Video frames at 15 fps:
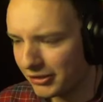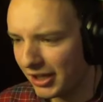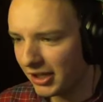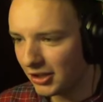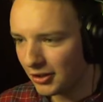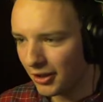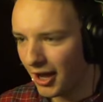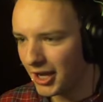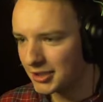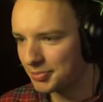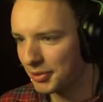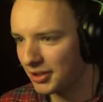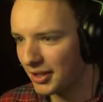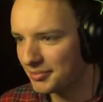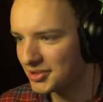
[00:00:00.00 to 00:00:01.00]
take you to the
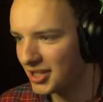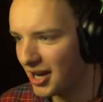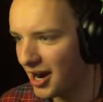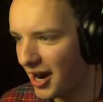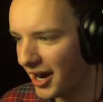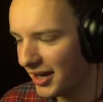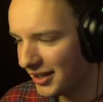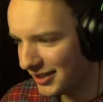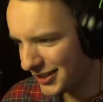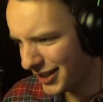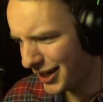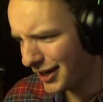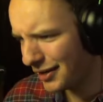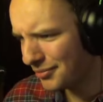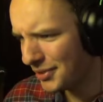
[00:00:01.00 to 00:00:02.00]
hospital. I'm sorry.
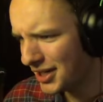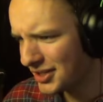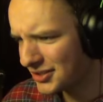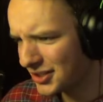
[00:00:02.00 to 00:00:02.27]
I didn't mean